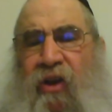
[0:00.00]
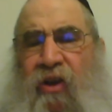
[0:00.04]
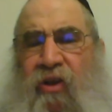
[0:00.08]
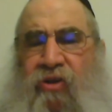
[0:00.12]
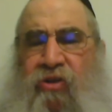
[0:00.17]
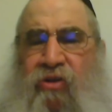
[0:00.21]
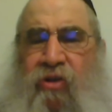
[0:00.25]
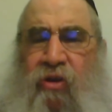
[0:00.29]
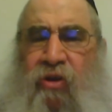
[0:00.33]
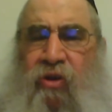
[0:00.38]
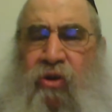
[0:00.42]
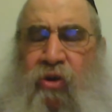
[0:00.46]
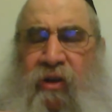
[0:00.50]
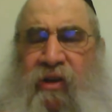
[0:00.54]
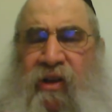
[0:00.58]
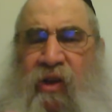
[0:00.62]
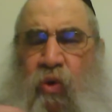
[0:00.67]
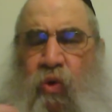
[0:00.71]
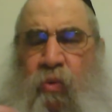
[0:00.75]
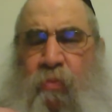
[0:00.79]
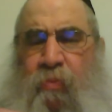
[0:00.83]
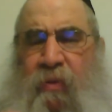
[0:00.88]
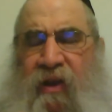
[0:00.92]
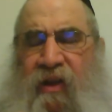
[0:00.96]
So l'chura there
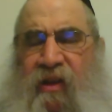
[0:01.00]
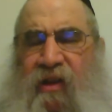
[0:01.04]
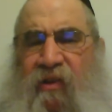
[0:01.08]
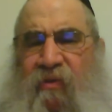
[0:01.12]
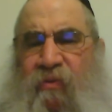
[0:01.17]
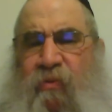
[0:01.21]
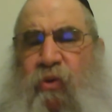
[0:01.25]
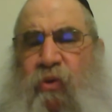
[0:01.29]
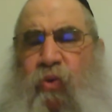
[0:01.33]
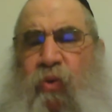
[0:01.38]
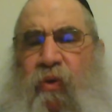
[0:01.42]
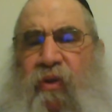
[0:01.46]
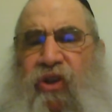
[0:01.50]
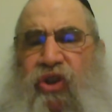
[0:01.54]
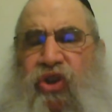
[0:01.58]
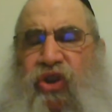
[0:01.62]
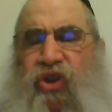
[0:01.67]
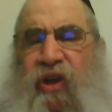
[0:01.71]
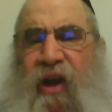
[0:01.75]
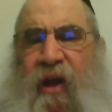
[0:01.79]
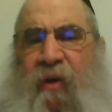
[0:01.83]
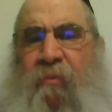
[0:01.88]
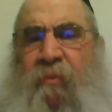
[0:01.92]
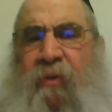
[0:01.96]
would be a difference between the
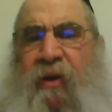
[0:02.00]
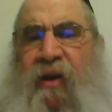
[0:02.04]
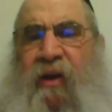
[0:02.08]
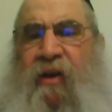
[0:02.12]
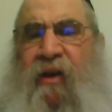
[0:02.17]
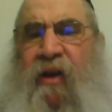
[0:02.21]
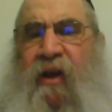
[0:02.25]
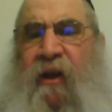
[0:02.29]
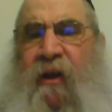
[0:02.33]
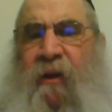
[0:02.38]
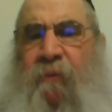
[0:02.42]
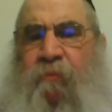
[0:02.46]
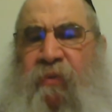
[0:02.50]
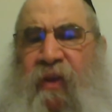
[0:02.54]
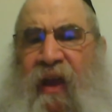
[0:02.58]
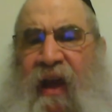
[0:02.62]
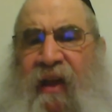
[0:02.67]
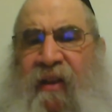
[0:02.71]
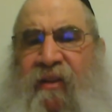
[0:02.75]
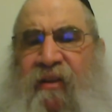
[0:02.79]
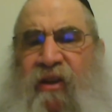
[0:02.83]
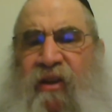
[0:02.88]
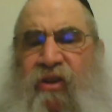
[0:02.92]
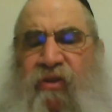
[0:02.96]
shemen
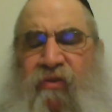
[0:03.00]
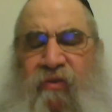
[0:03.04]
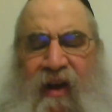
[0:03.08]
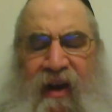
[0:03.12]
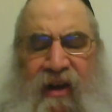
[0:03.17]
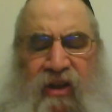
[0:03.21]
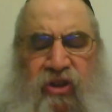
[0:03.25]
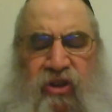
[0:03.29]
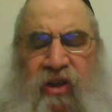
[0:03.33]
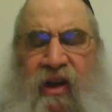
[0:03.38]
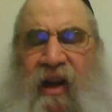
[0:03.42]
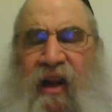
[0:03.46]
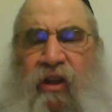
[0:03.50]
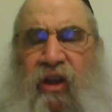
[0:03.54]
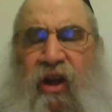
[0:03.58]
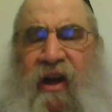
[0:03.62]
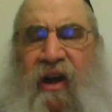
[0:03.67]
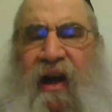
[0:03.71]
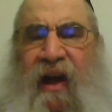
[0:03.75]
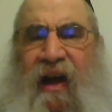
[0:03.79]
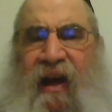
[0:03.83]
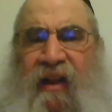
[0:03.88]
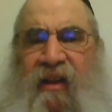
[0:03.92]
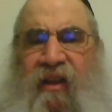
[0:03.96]
and the dvash in
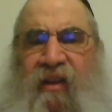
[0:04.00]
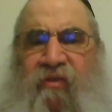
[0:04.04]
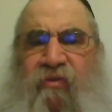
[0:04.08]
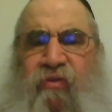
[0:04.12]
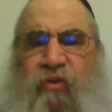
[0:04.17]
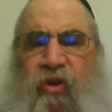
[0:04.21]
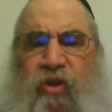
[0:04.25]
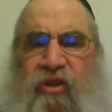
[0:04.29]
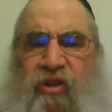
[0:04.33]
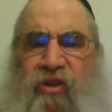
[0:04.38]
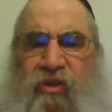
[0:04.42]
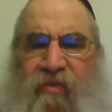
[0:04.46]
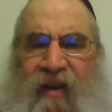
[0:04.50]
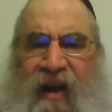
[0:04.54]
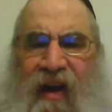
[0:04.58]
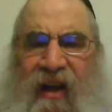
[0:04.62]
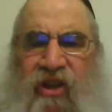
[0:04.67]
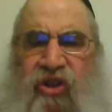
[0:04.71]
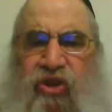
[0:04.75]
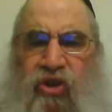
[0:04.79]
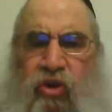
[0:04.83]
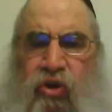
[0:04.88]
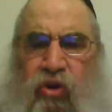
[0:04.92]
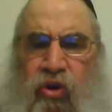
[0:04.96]
halacha aleph, because
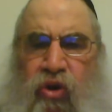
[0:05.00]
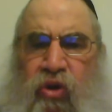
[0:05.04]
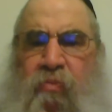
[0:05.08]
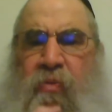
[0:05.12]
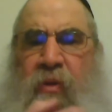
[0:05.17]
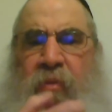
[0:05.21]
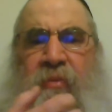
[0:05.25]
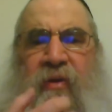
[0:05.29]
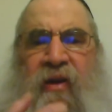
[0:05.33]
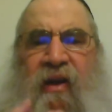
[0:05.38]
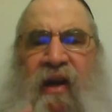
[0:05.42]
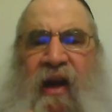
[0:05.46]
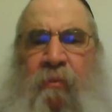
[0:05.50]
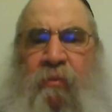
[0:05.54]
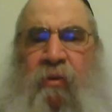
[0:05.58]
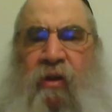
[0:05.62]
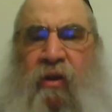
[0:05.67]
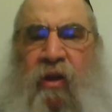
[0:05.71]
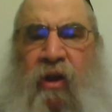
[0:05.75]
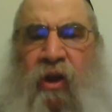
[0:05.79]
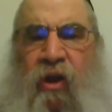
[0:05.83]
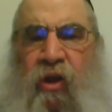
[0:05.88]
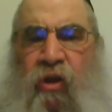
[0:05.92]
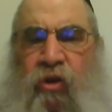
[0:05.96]
dvash could be
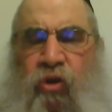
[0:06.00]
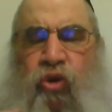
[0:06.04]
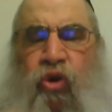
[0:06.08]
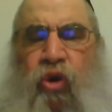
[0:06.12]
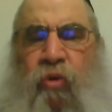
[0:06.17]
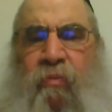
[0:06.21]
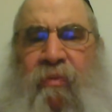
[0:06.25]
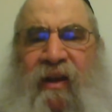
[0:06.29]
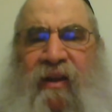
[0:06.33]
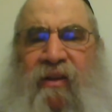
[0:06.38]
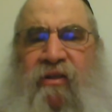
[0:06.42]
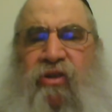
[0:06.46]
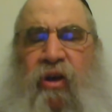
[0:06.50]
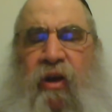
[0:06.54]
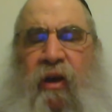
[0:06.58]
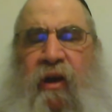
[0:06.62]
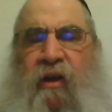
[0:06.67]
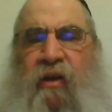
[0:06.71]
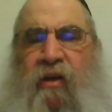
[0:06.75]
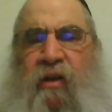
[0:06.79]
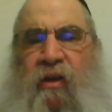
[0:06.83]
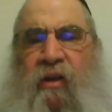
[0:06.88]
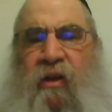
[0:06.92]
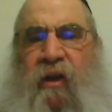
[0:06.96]
mekabel tuma as
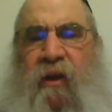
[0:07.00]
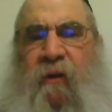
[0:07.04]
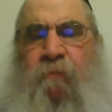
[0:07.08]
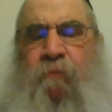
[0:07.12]
oichel,